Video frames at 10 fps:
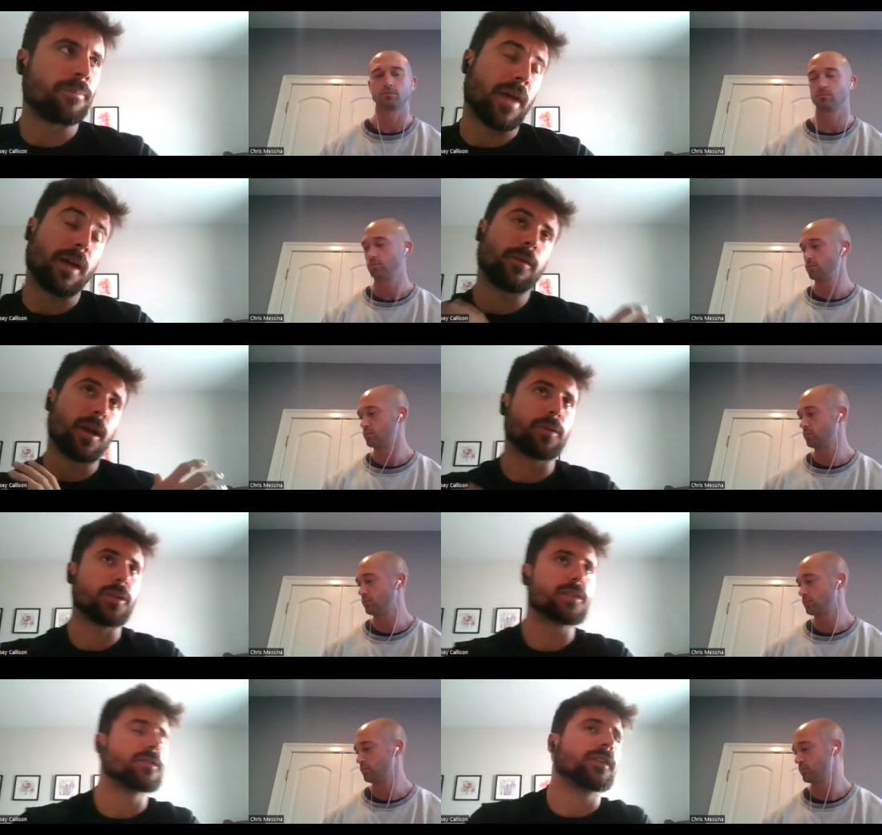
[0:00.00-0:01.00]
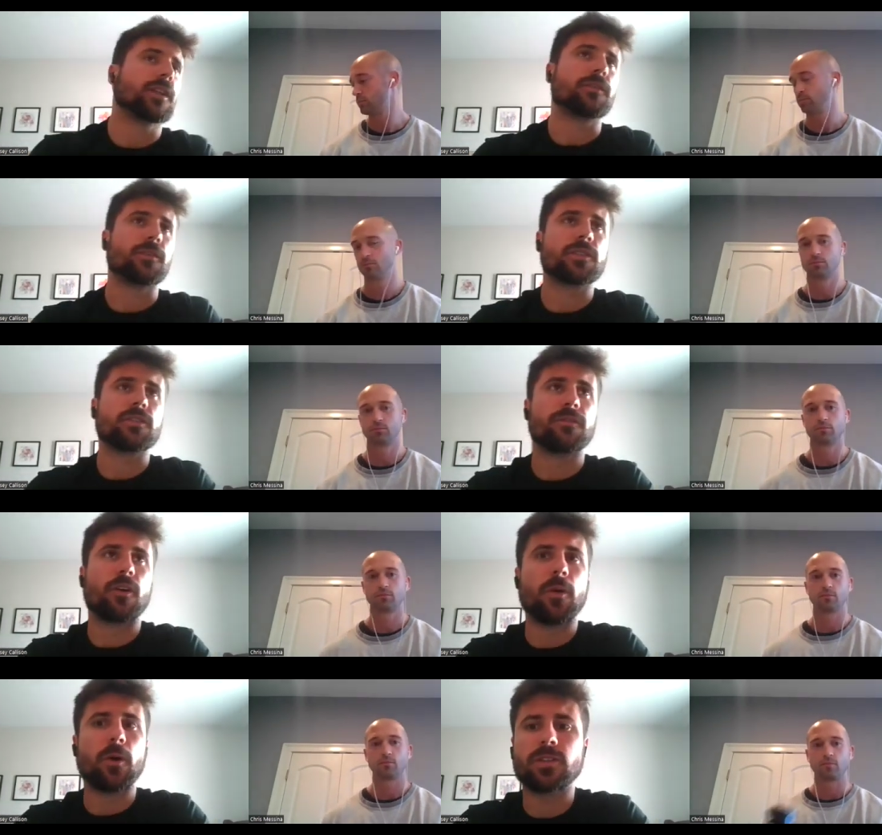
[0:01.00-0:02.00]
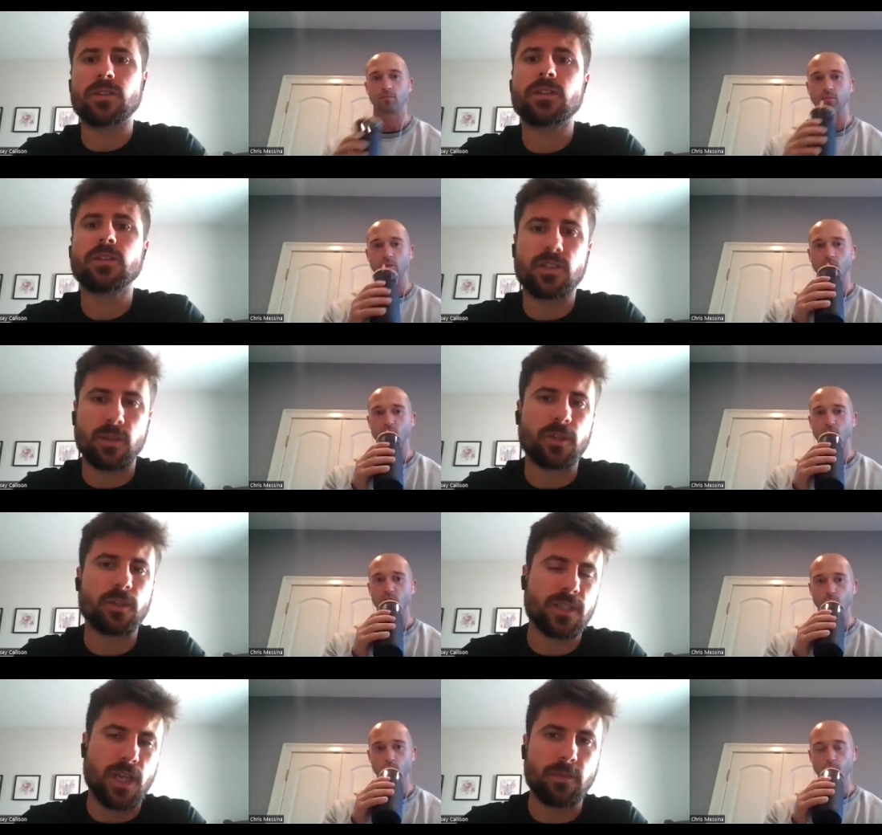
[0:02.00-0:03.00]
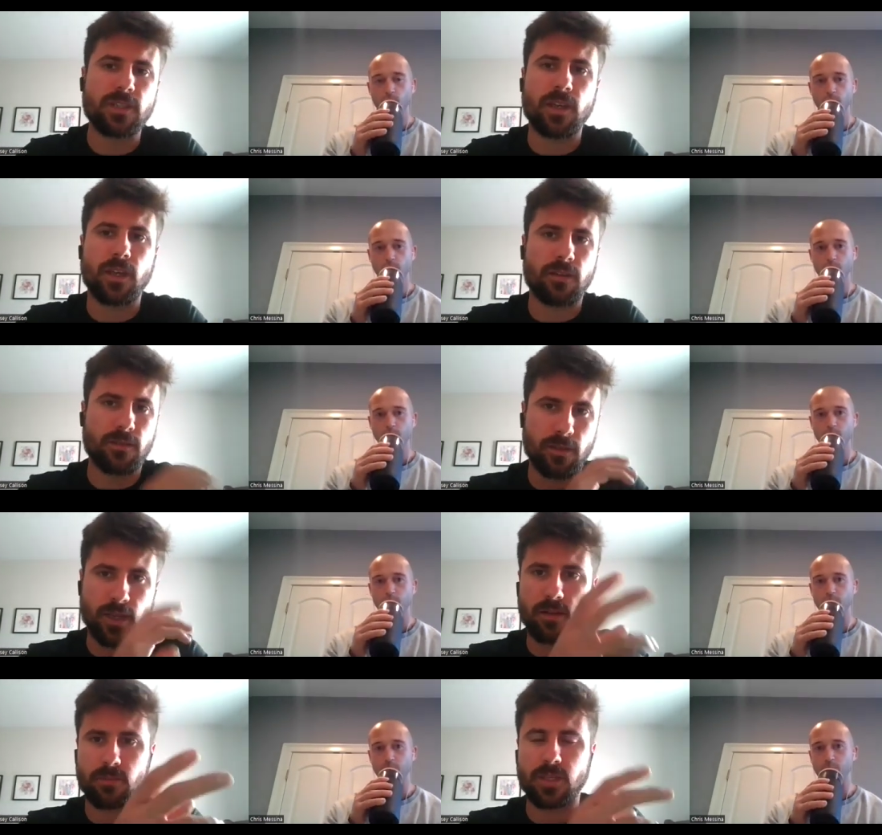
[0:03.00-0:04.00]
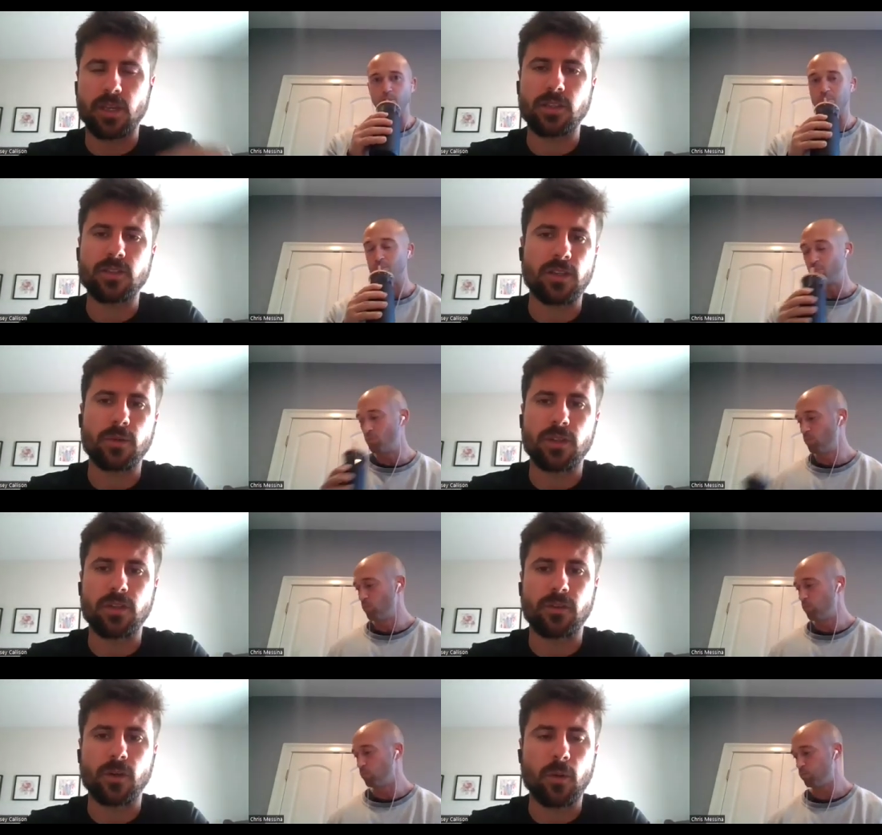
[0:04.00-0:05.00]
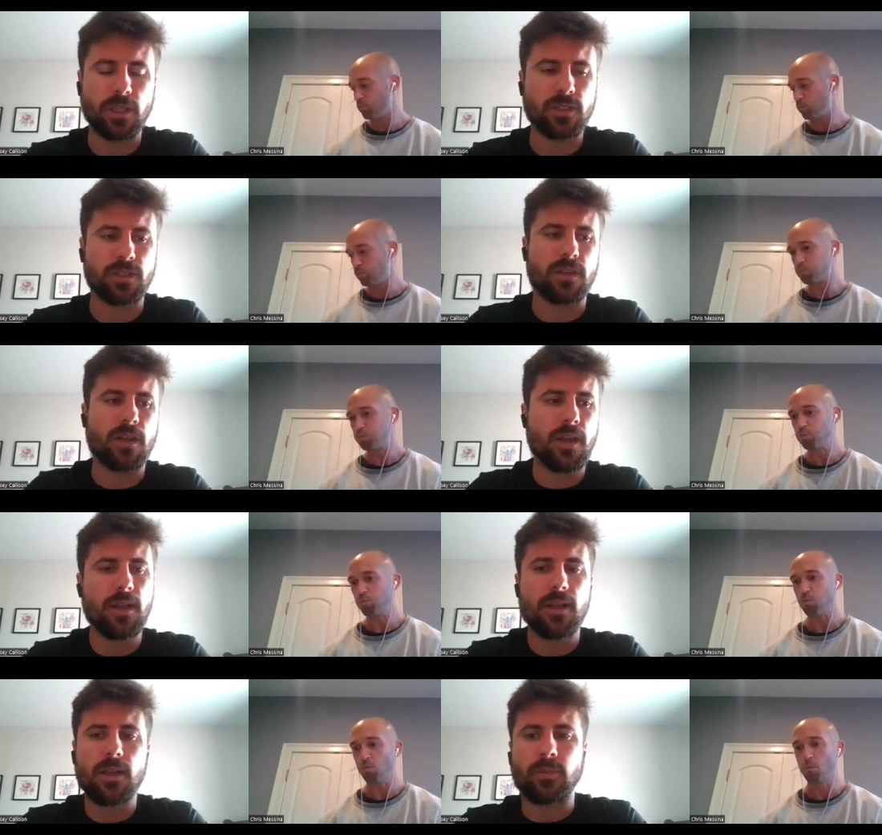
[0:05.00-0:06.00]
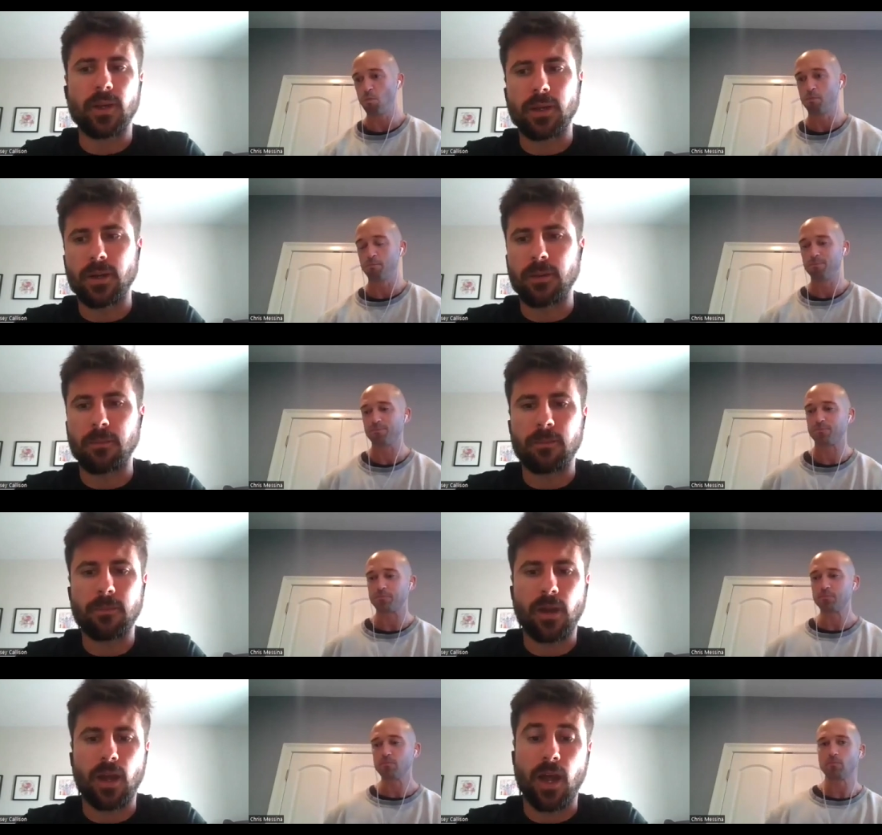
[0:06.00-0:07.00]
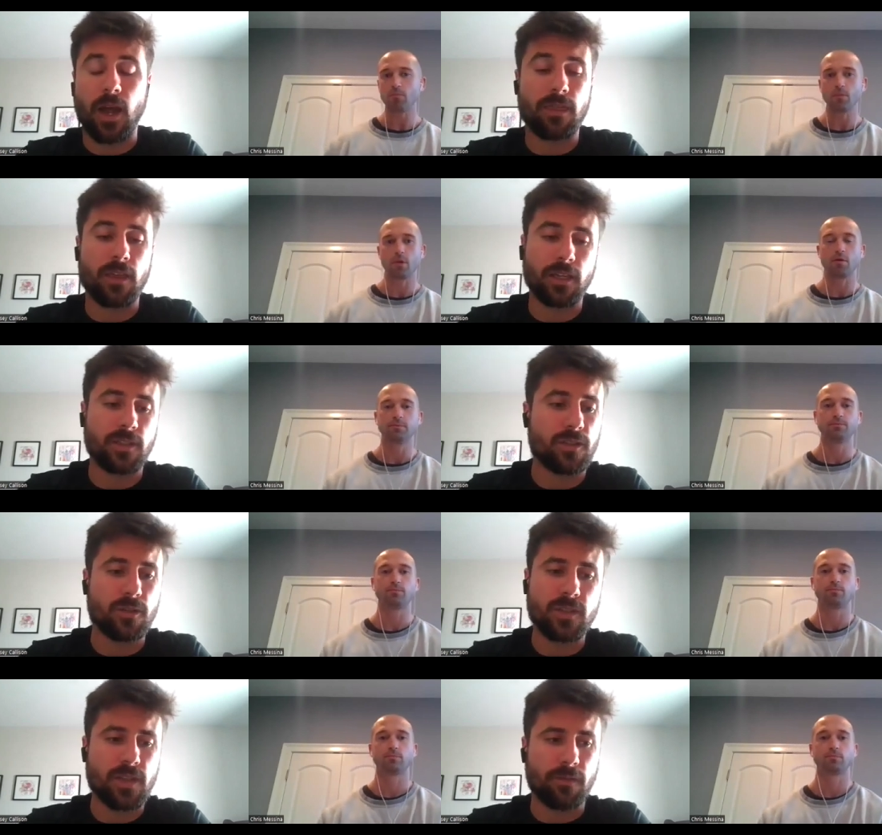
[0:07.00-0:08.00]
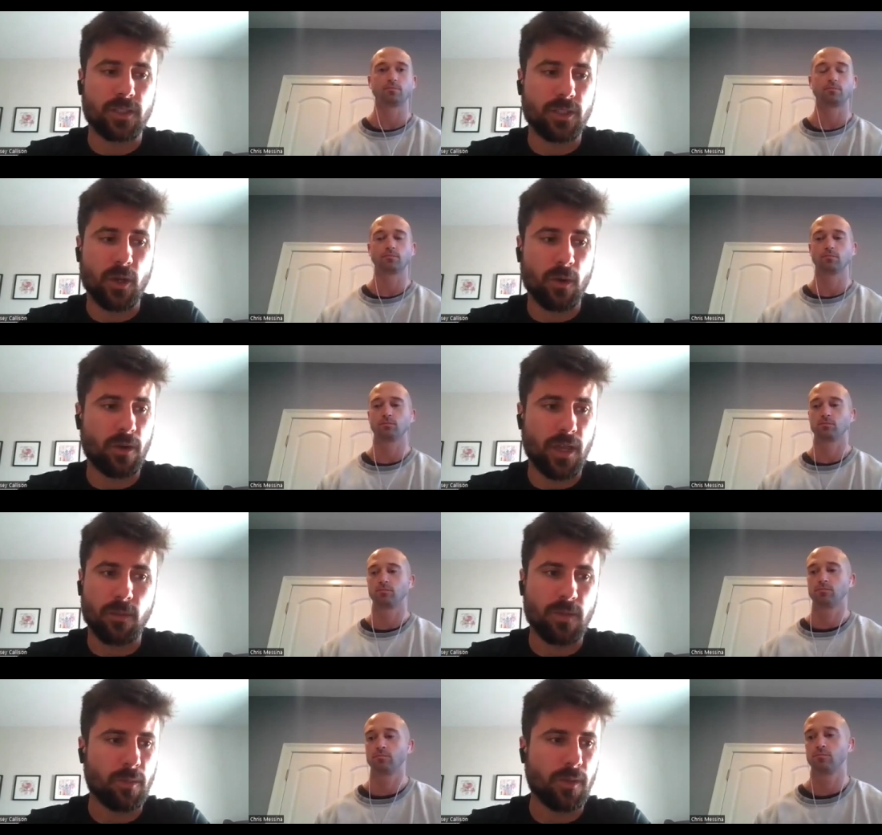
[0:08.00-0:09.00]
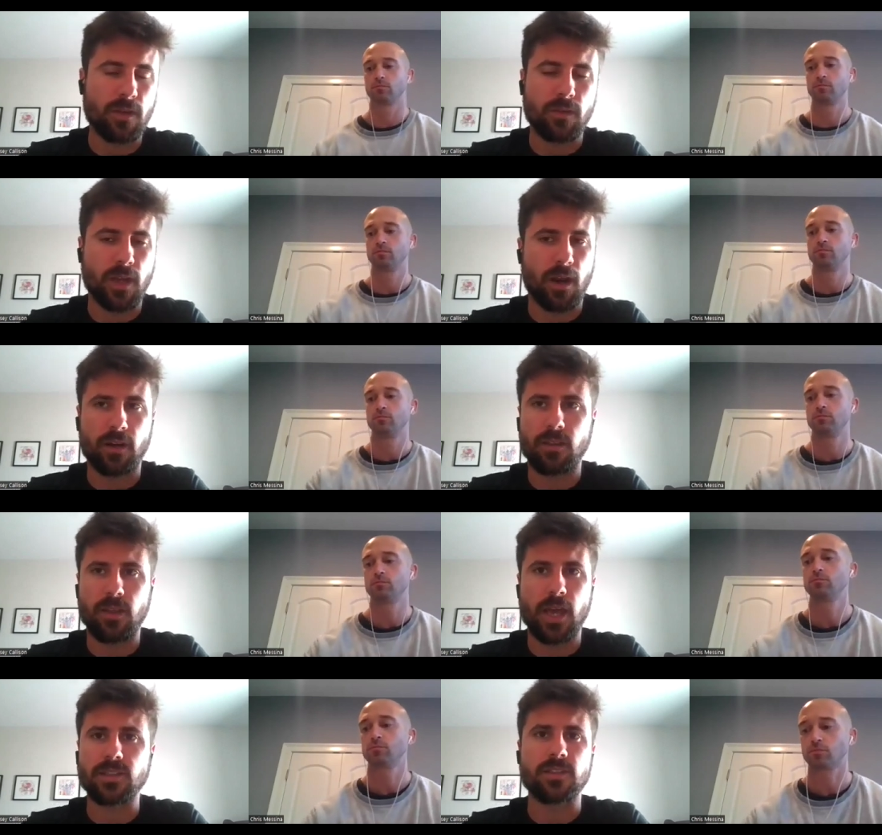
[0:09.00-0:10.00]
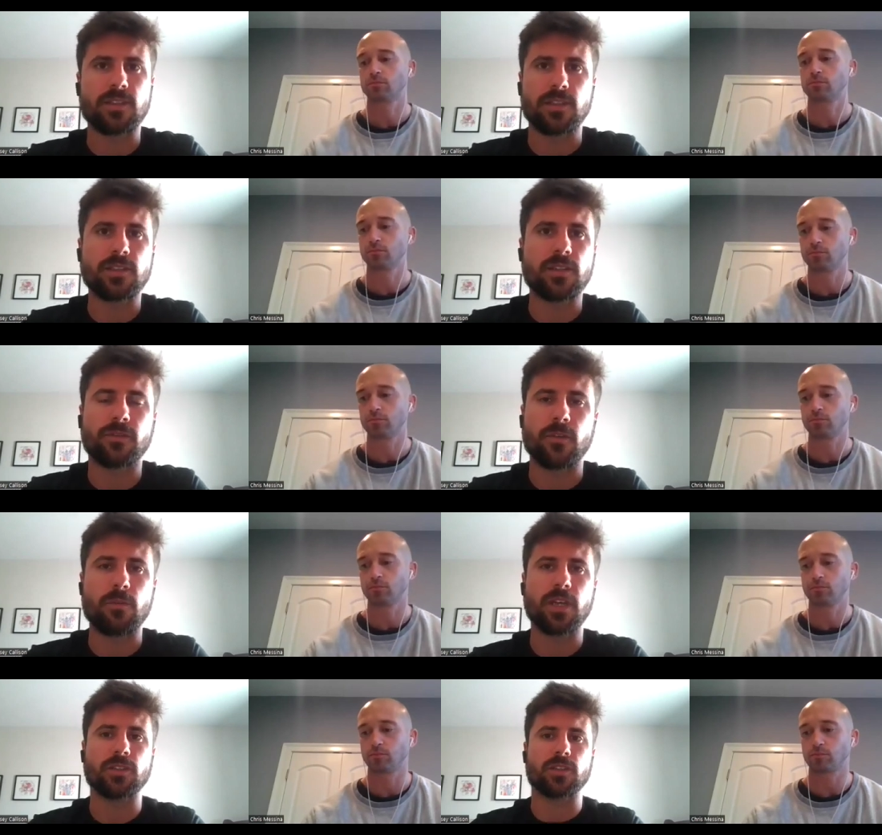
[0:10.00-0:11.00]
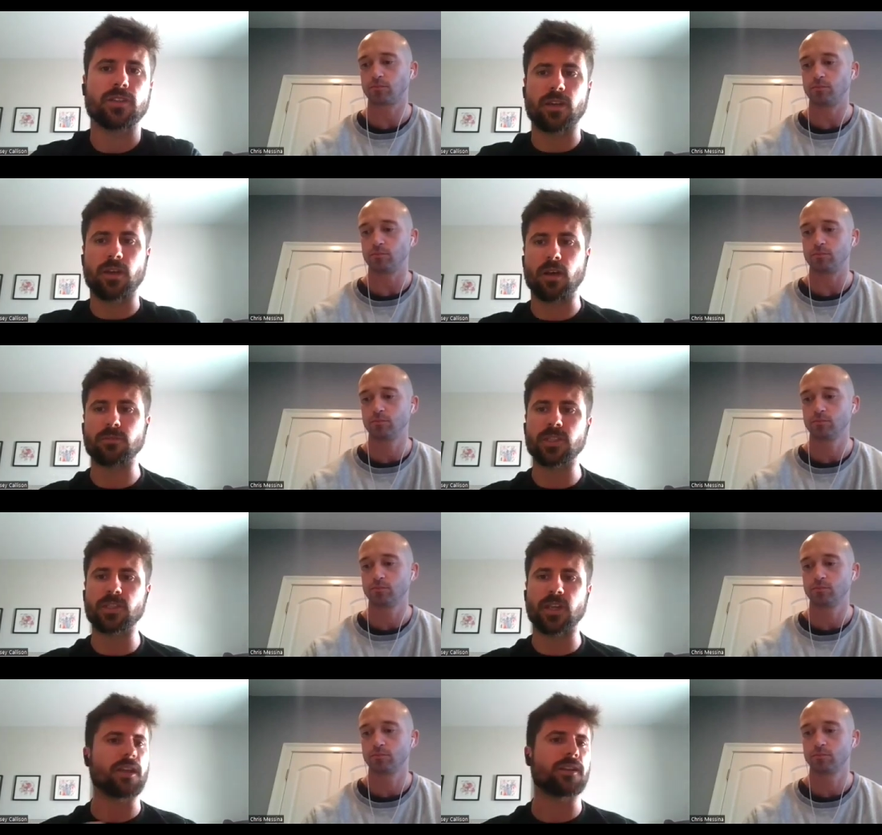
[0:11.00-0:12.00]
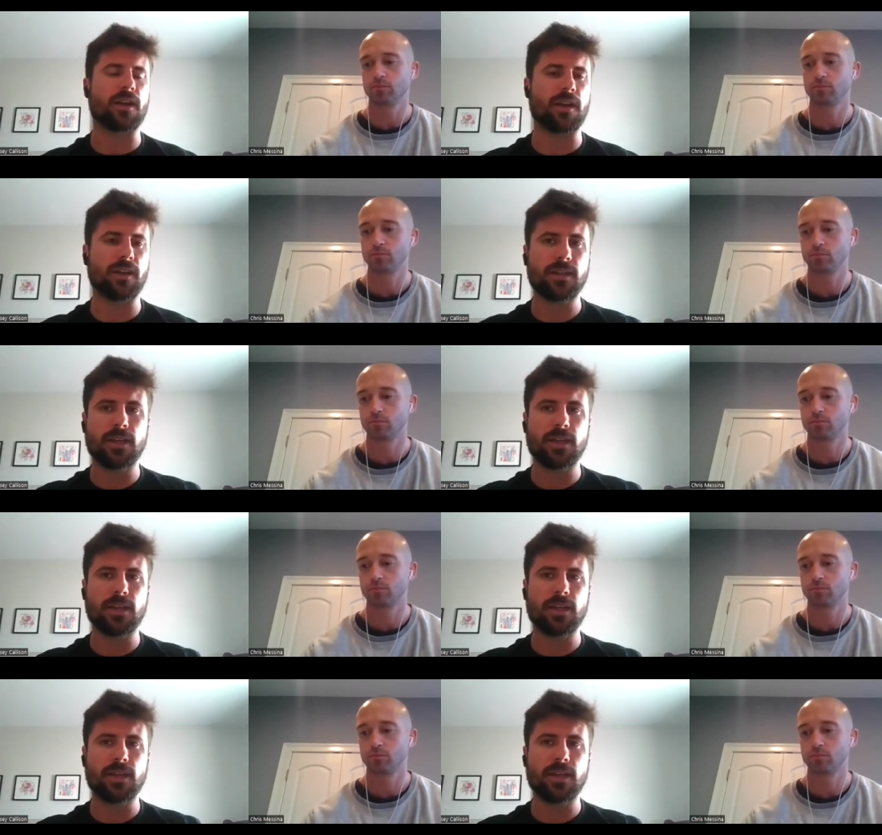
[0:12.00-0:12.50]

Speaker 1: I, I personally feel like first and foremost, similar to what Tommy said. Again, he answered it with a different question but um, I, think it's you just have to show again people that you care. The S&C stuff for me just it comes secondary